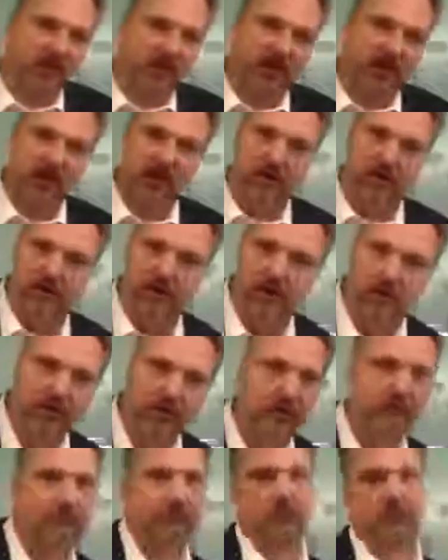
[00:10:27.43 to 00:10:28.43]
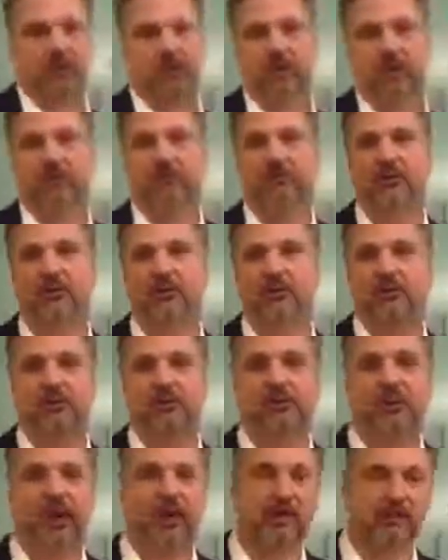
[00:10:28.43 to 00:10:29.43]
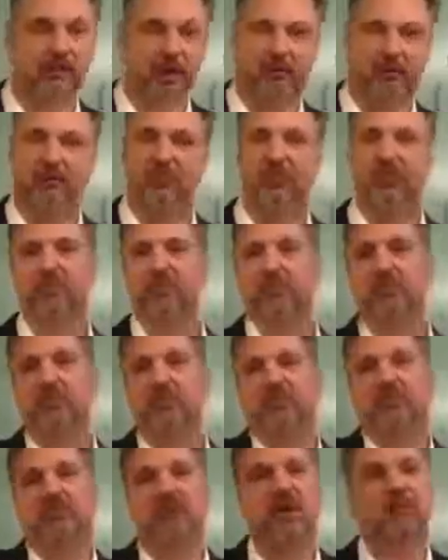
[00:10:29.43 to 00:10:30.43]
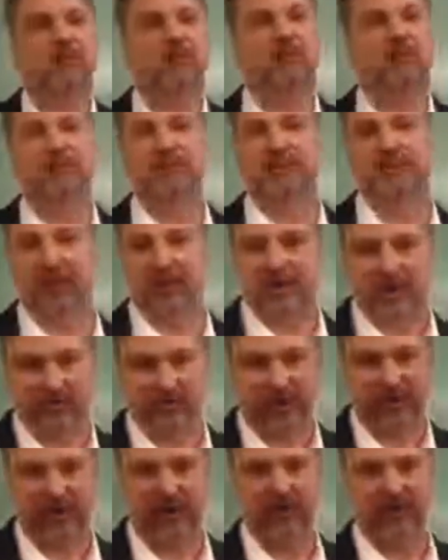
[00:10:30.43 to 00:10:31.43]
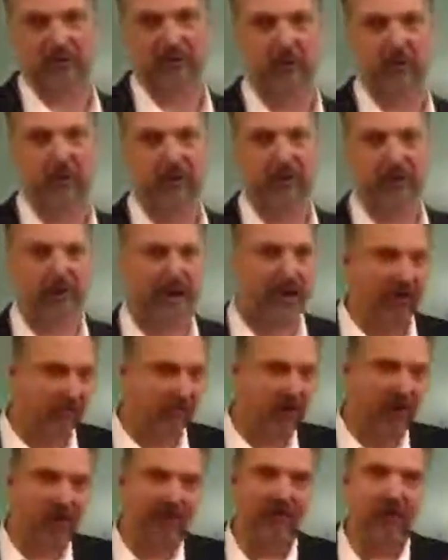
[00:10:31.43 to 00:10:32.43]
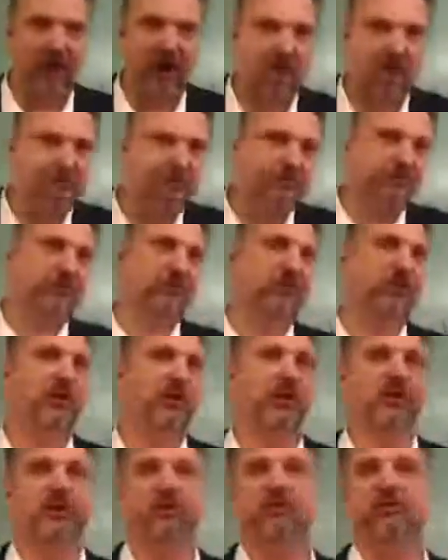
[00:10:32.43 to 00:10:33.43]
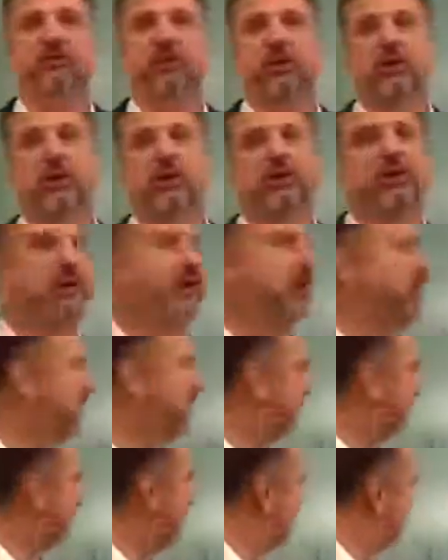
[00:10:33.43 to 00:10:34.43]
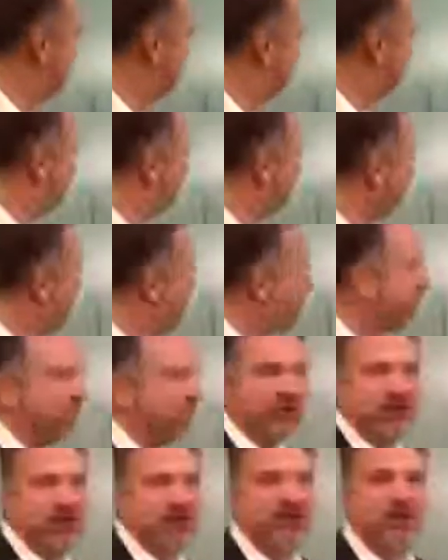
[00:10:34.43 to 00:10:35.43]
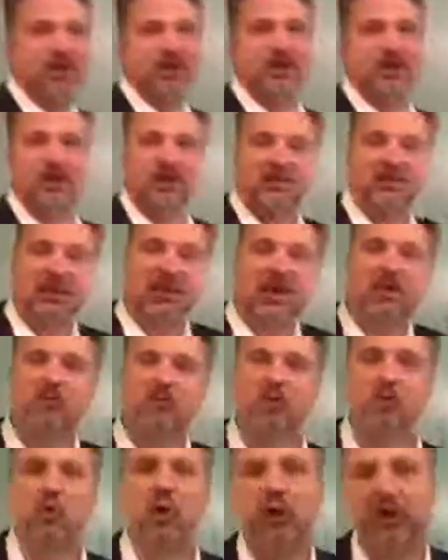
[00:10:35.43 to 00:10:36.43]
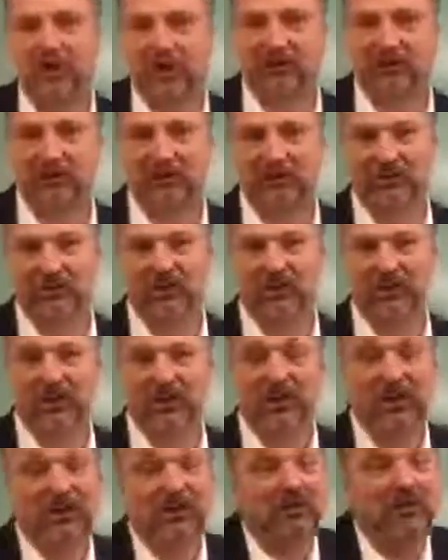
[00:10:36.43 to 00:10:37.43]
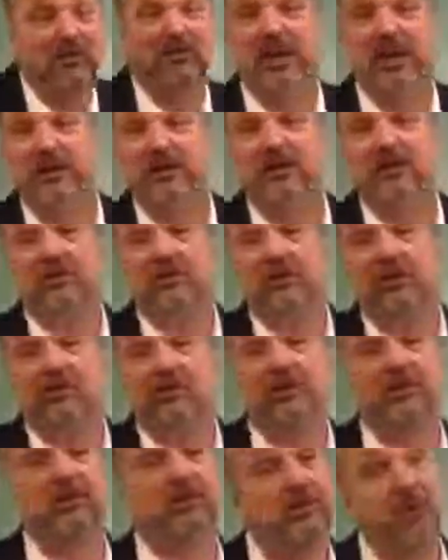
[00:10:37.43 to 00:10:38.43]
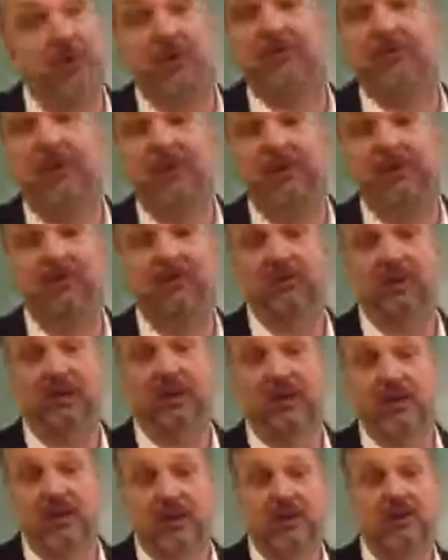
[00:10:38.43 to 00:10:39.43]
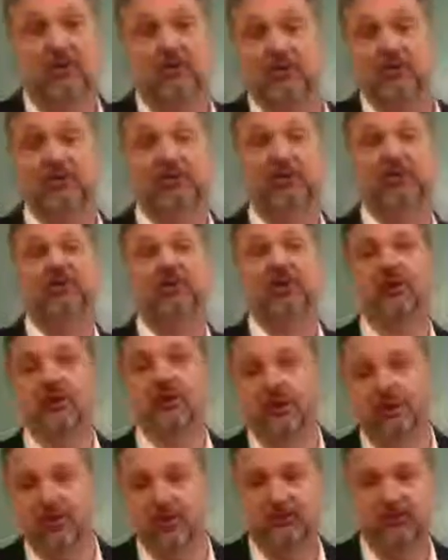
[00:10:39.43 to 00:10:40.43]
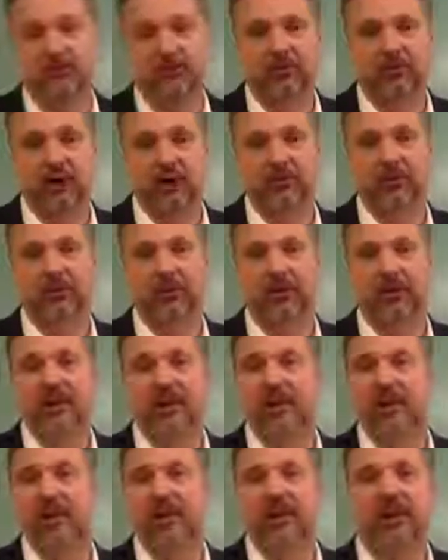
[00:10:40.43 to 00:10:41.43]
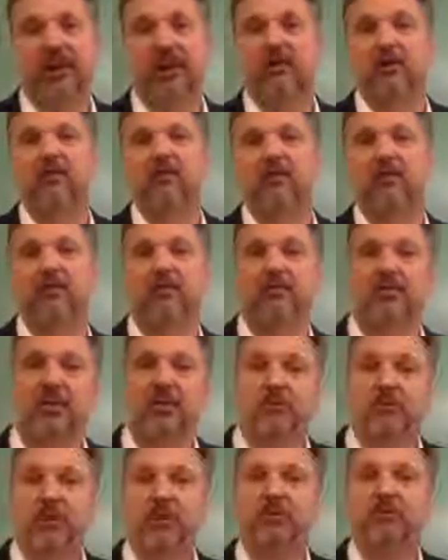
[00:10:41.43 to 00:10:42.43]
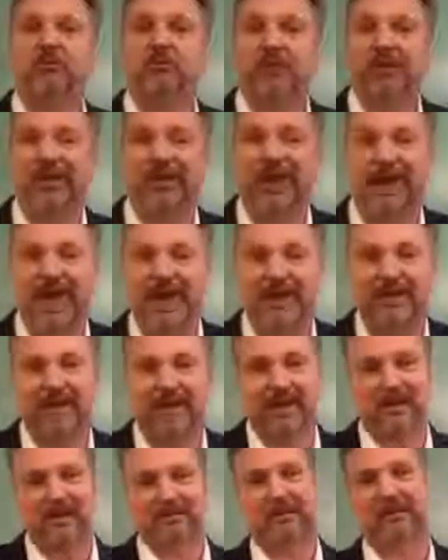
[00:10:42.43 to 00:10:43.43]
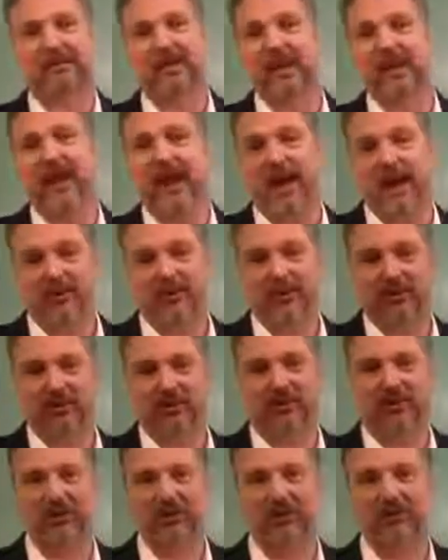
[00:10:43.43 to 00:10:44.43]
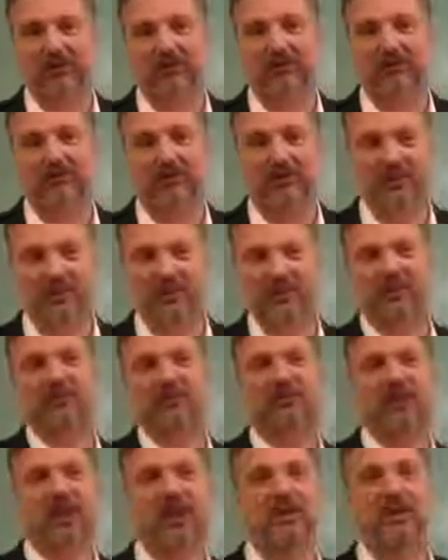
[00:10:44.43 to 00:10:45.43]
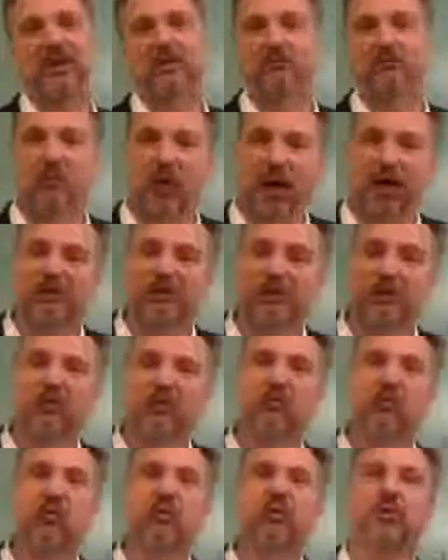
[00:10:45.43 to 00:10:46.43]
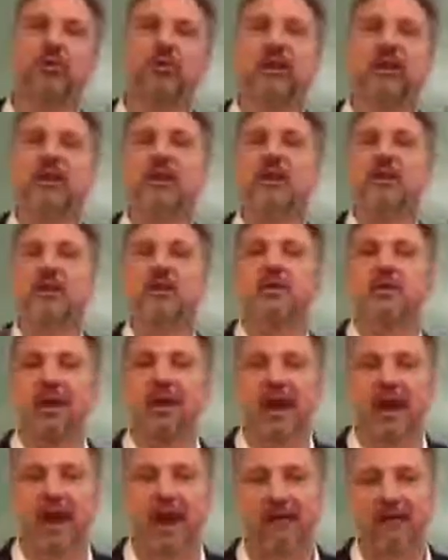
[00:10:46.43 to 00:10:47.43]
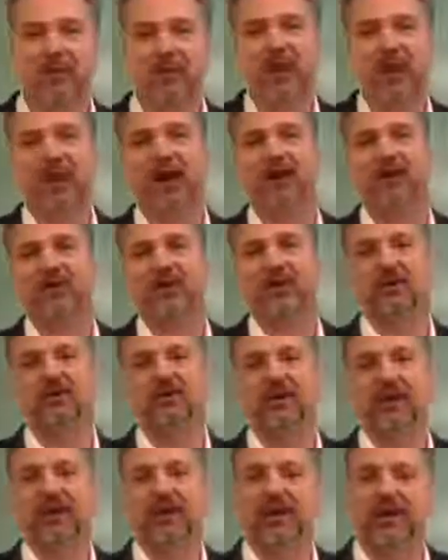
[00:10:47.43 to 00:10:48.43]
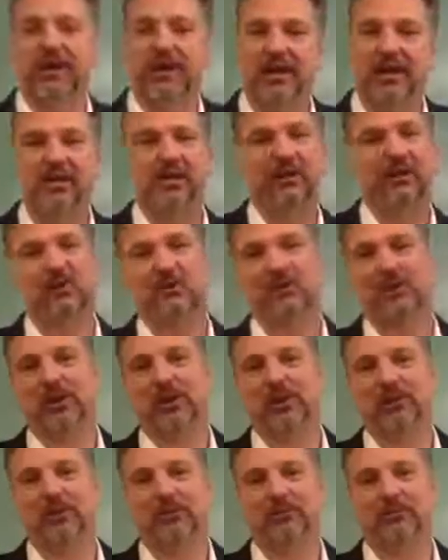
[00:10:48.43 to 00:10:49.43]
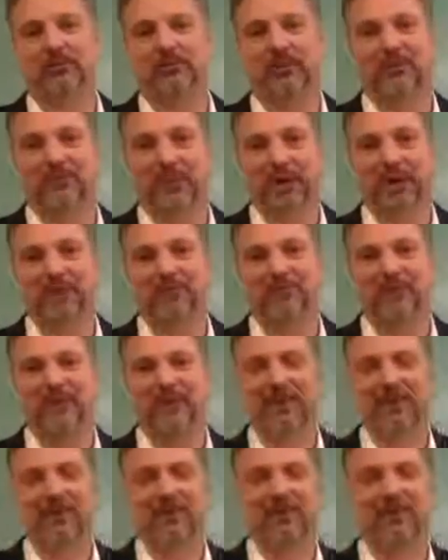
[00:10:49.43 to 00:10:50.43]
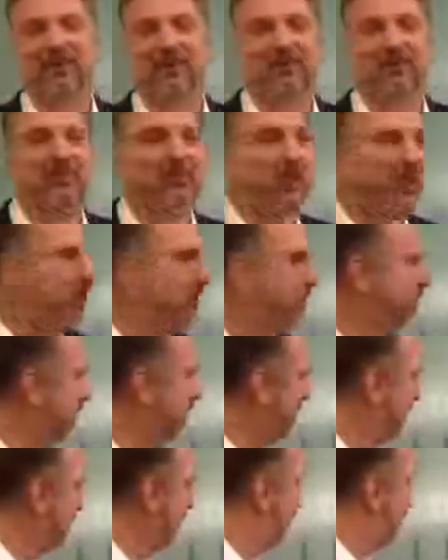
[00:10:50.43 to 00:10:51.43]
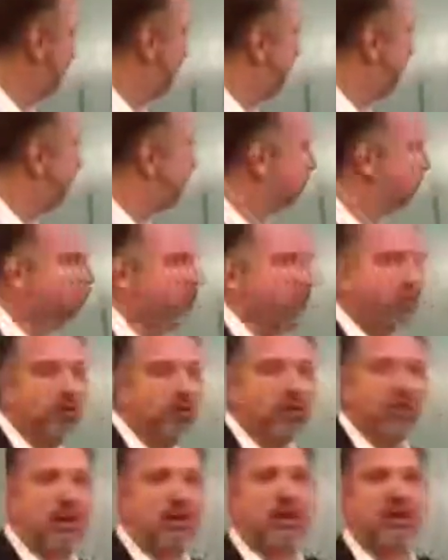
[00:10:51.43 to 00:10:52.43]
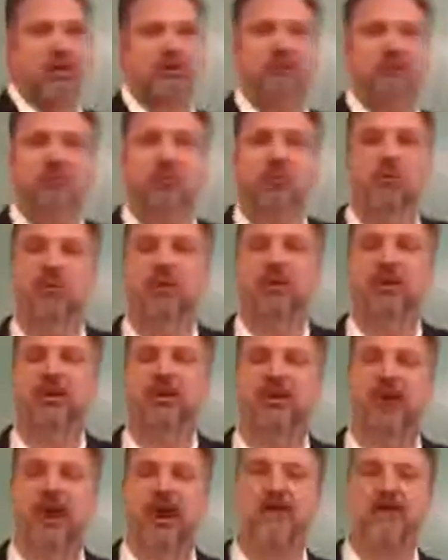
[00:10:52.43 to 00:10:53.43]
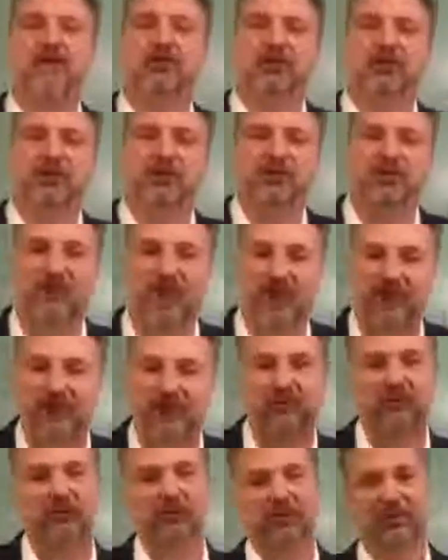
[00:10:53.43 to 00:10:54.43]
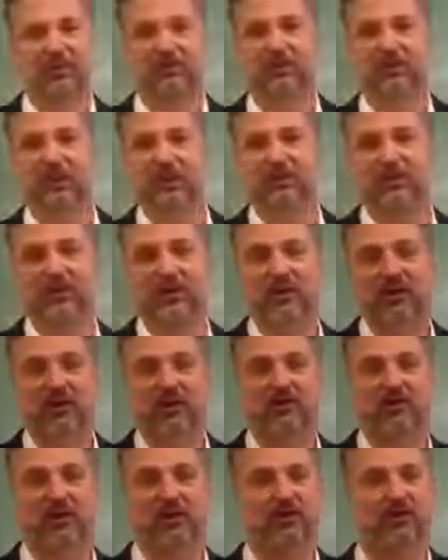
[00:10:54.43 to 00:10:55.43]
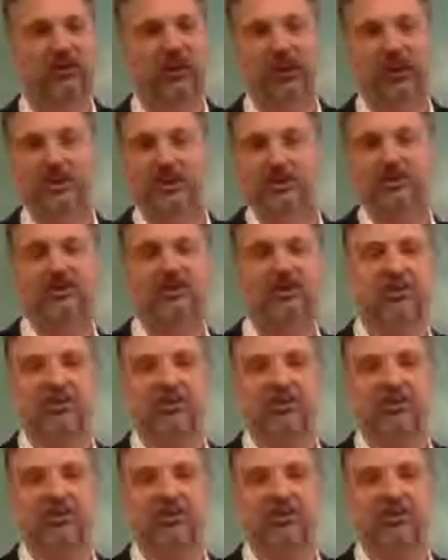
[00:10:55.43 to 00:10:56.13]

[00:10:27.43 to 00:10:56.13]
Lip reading: but in the third world countries where you've got a bunch of people who have never been touched by network marketing and will have an opportunity to do so, and they need to see from an agent that it works. Because these agents live in the Philippines, which is considered a third world country. So they'll be able to relate to the agent. Just understand that's why it's so important that we have our agents in early, okay? So they are playing a vital role. It's important that they have a successful business, just like